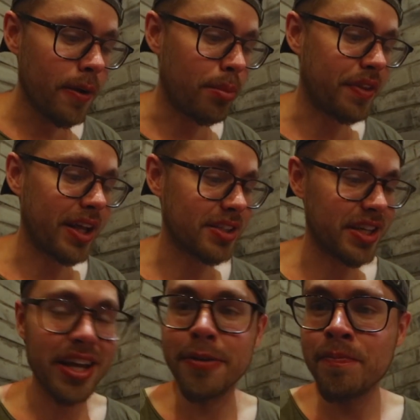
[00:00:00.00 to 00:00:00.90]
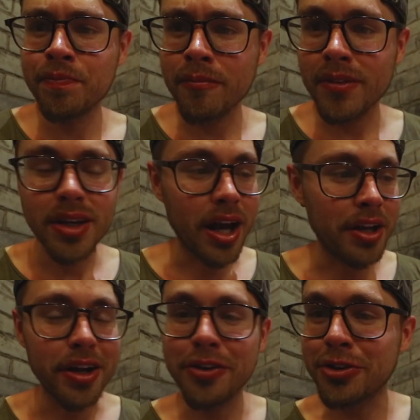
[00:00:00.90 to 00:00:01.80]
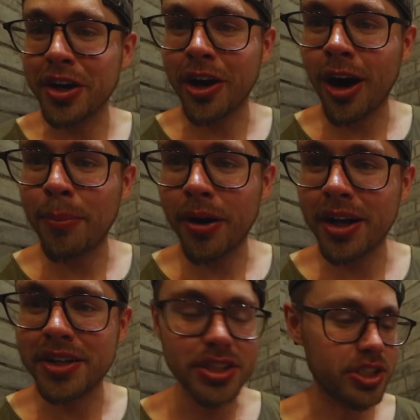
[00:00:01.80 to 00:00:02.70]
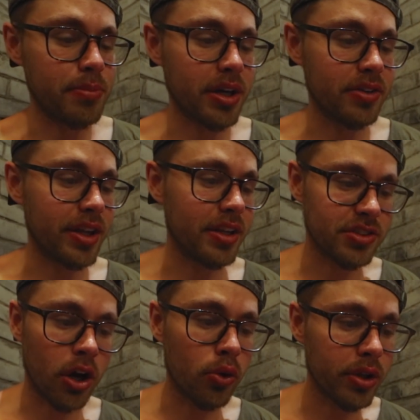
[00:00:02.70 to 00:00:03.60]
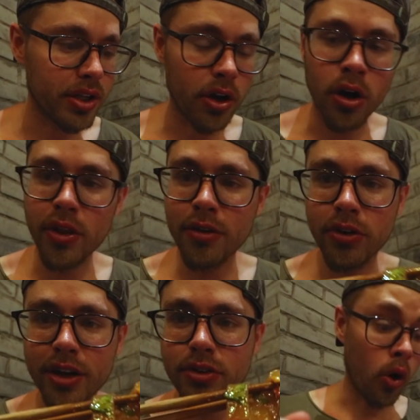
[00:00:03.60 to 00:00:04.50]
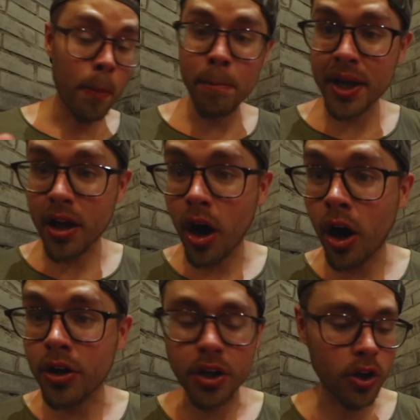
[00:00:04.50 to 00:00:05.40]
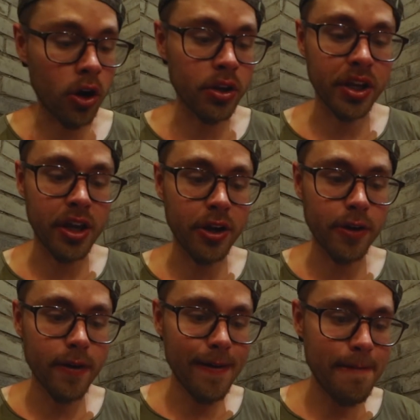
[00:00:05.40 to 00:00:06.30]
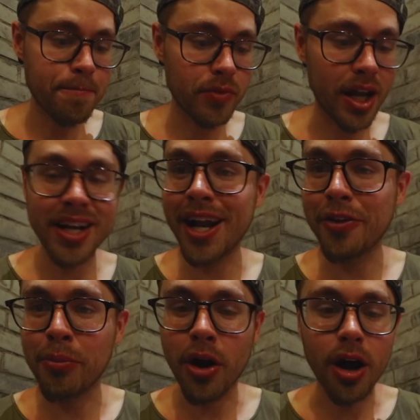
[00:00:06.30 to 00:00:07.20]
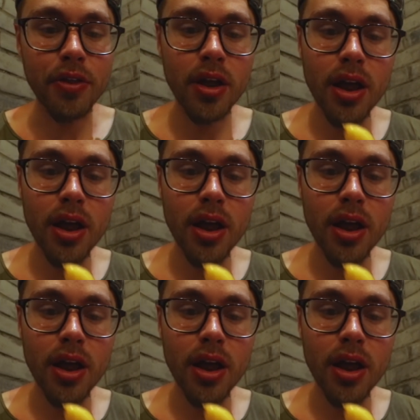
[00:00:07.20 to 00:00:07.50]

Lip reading: But they, again, another great hot pot addition because they just hold into all that flavor. Big hunk of garlic here. Got it out of the broth.